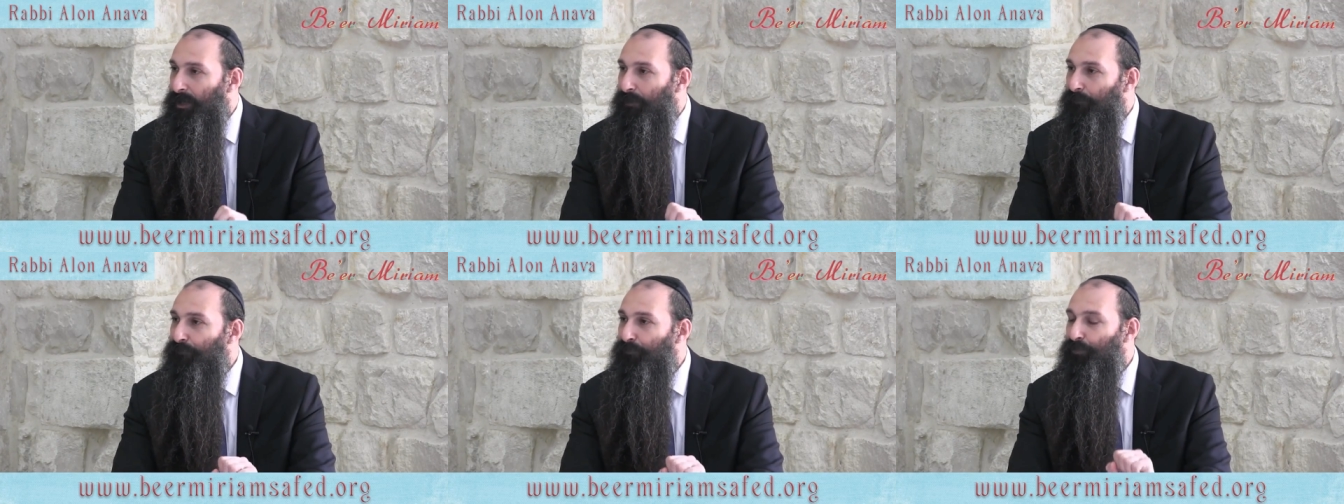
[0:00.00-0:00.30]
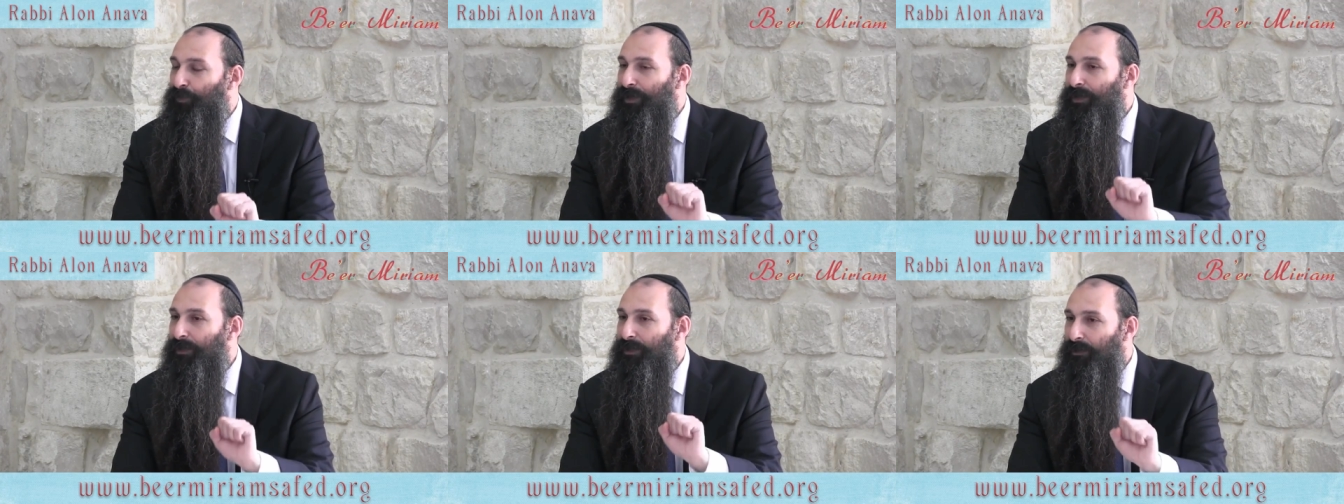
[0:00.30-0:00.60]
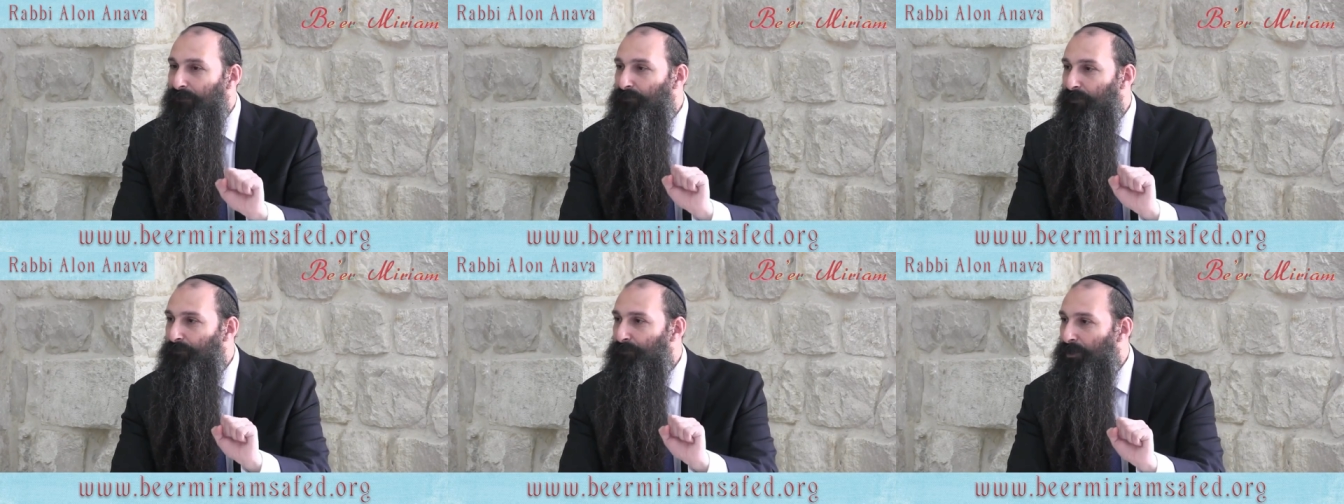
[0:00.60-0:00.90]
if we
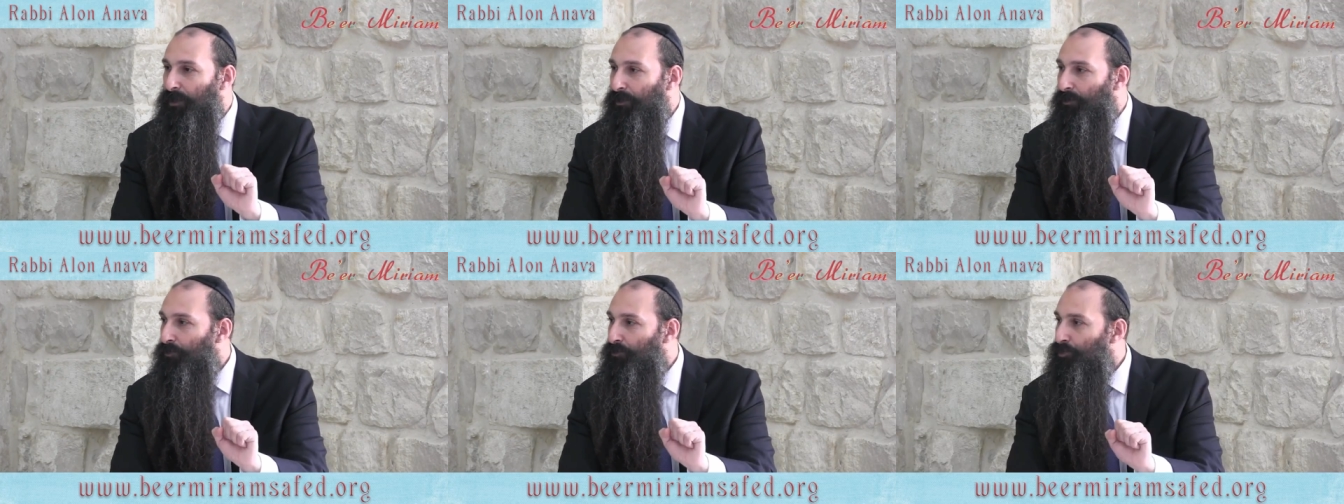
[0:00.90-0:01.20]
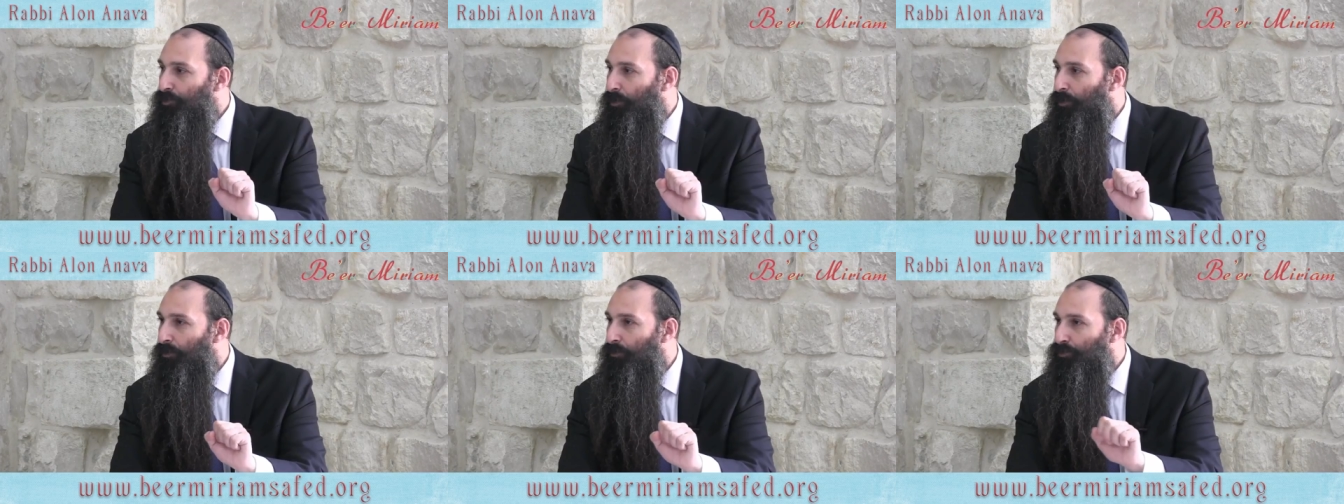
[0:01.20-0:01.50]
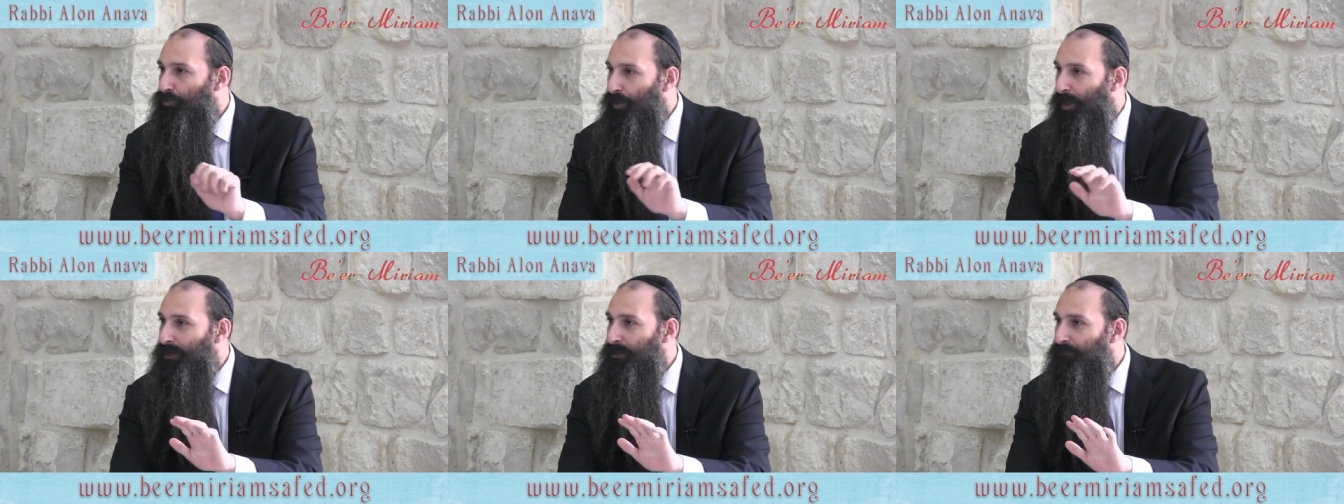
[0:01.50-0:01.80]
give him the
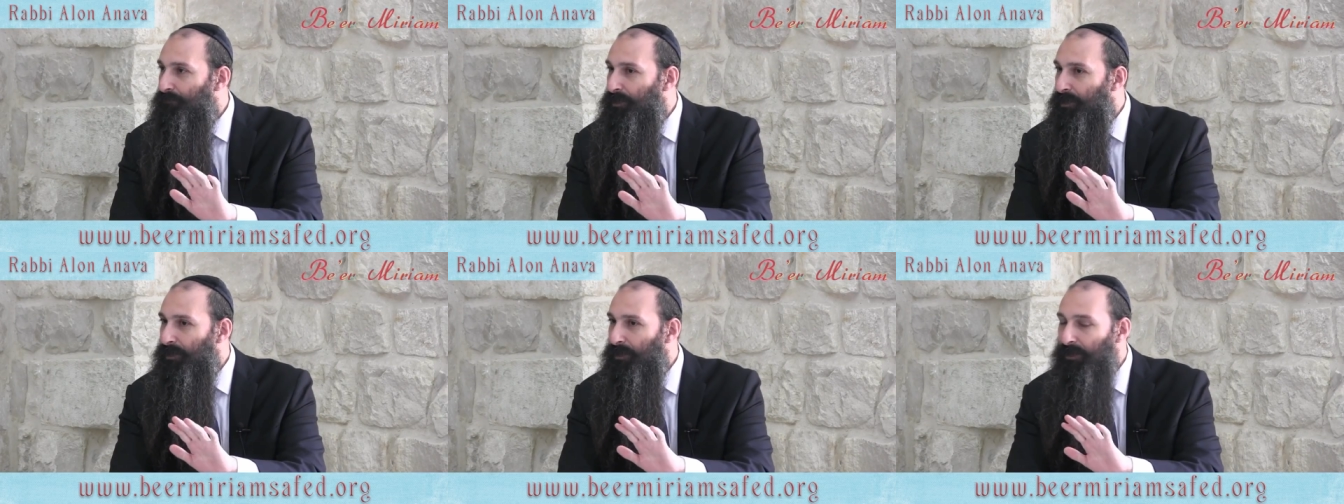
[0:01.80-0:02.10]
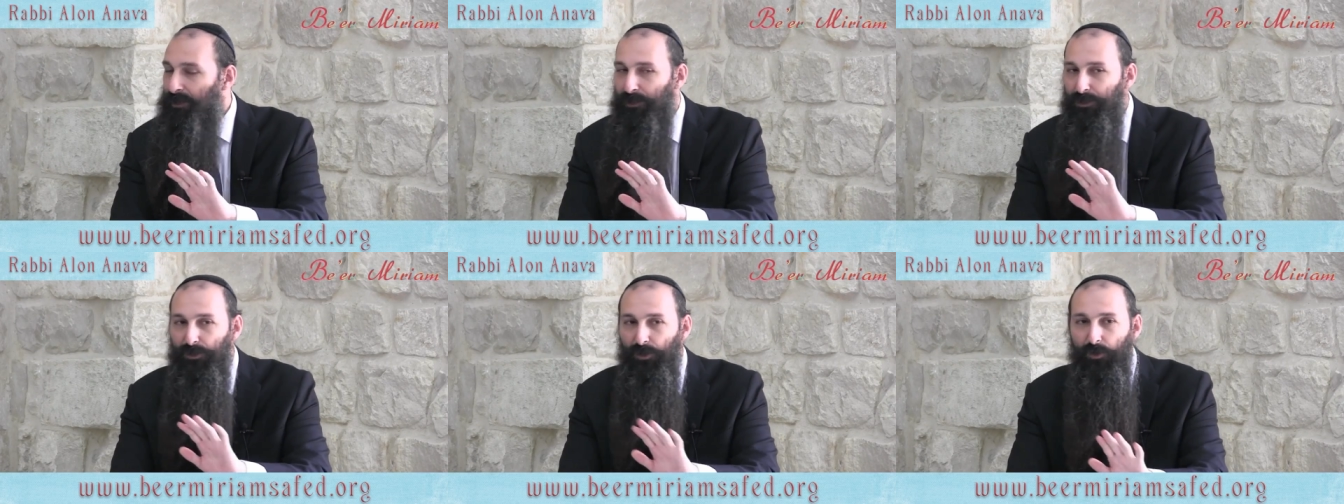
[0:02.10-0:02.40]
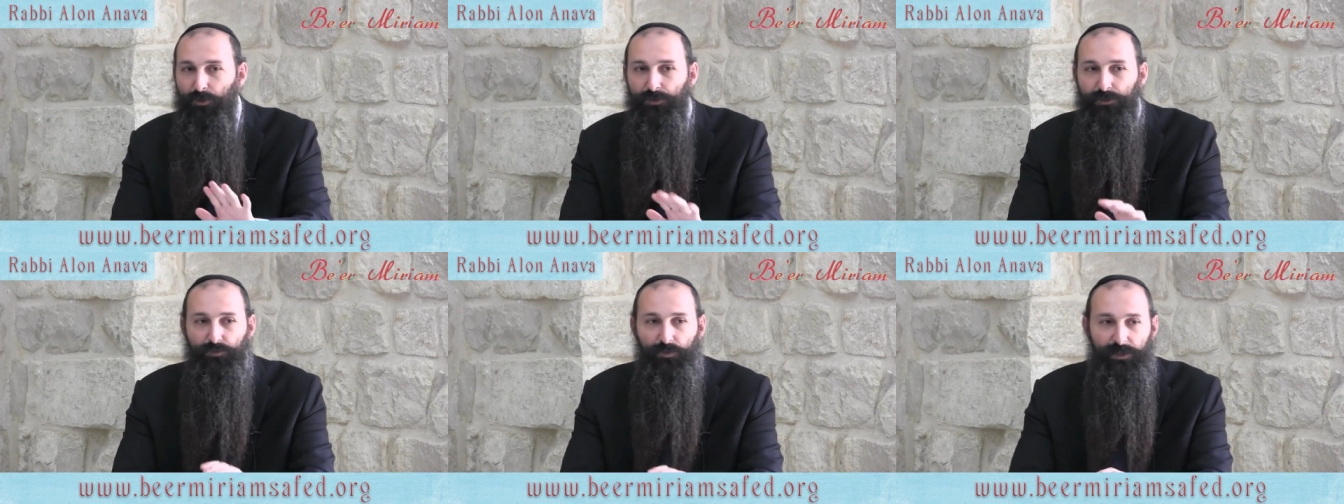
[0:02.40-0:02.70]
control, trust me, he
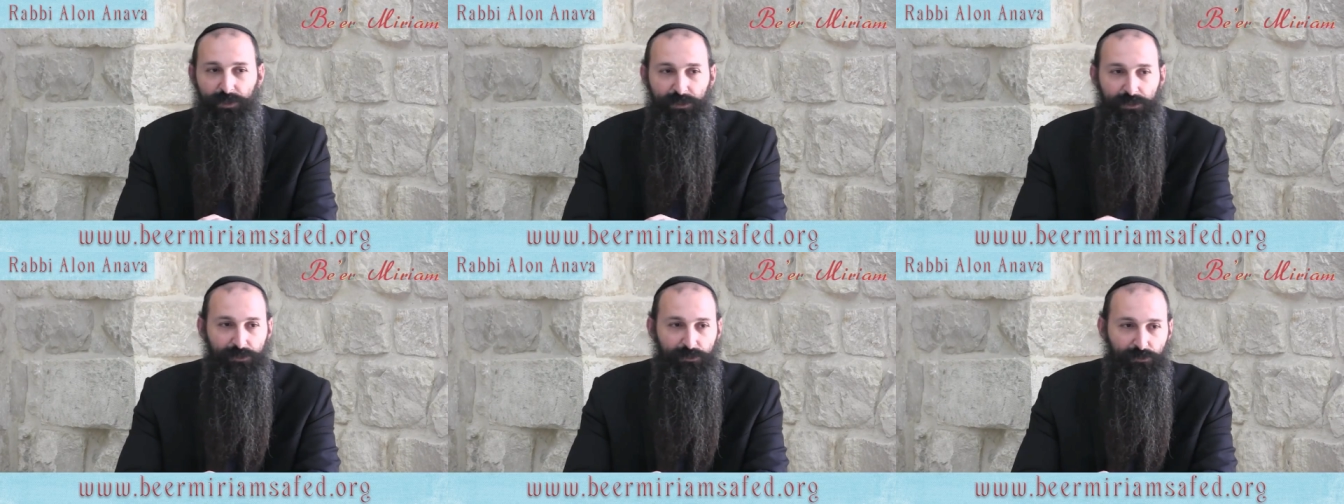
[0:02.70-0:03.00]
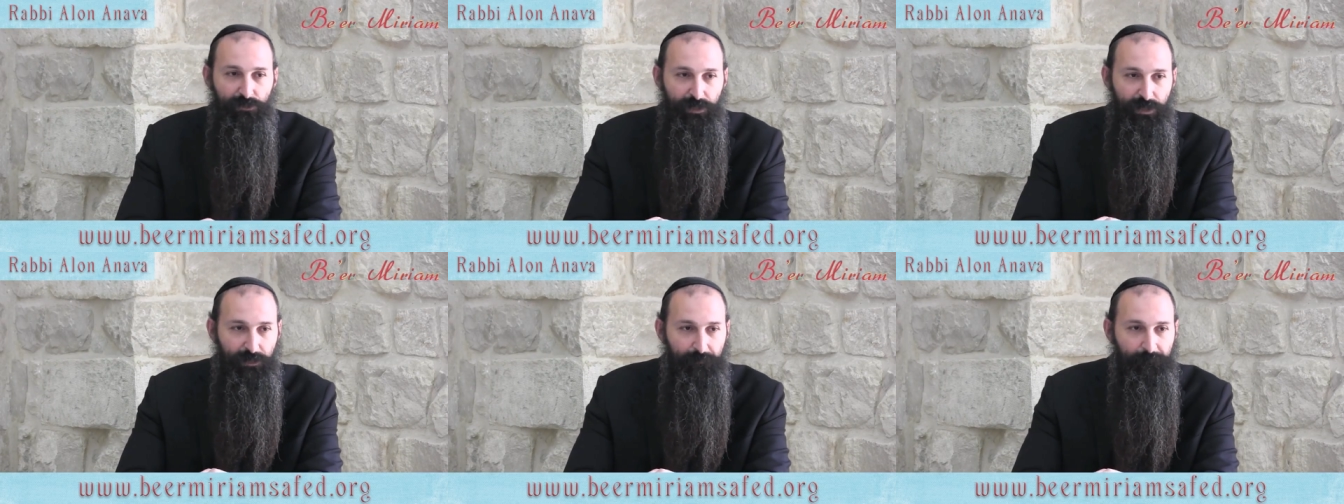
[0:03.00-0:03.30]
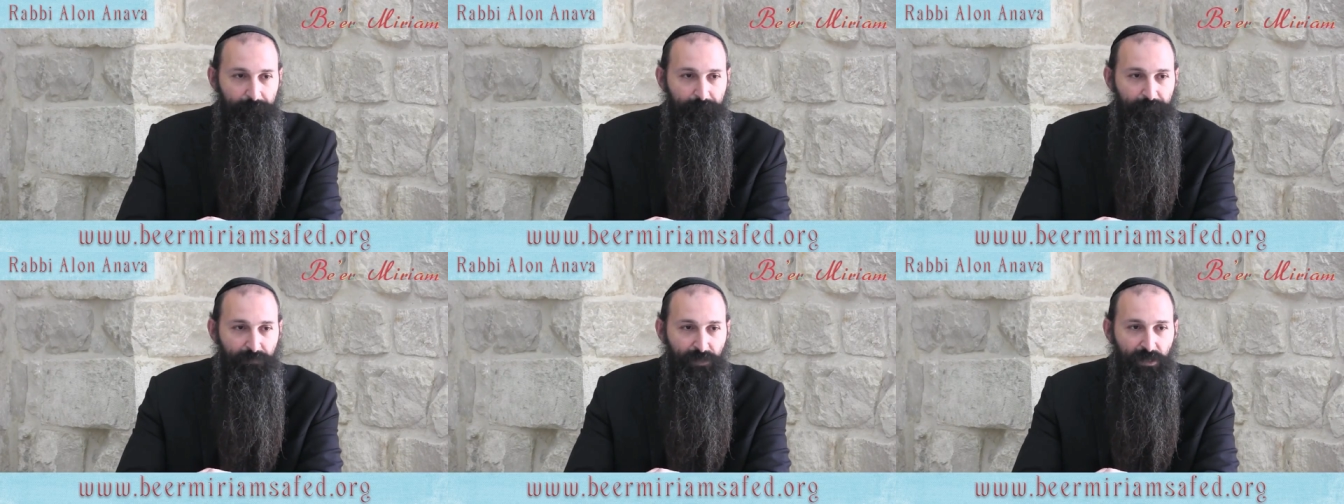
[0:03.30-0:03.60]
knows what he's
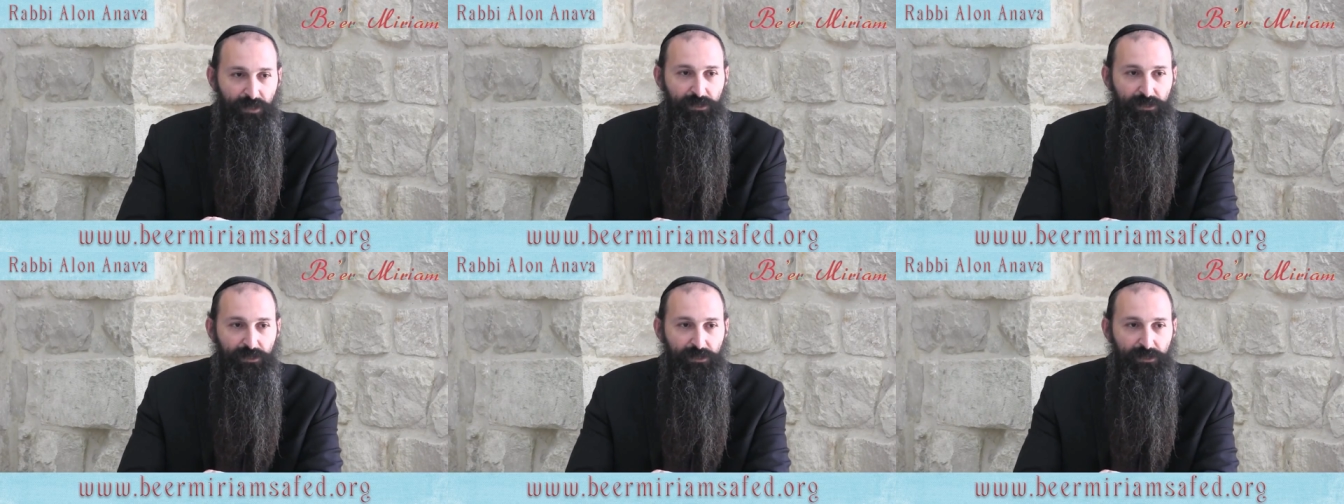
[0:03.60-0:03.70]
doing.